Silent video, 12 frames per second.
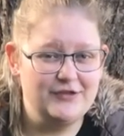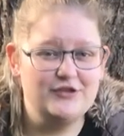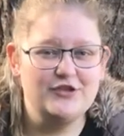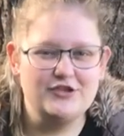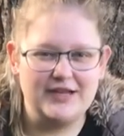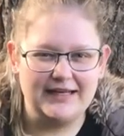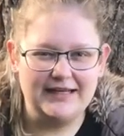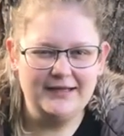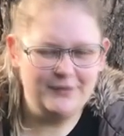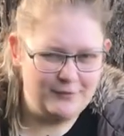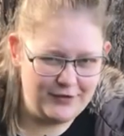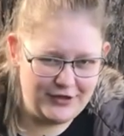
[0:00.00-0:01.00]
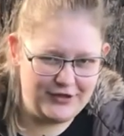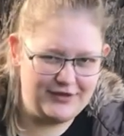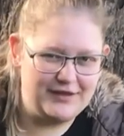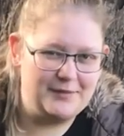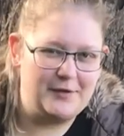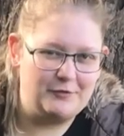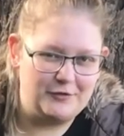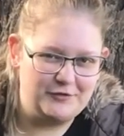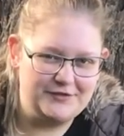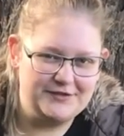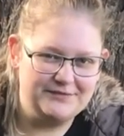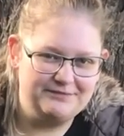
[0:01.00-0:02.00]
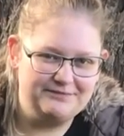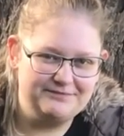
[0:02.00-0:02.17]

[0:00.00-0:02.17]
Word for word: So Jenny, what do you think about wolves?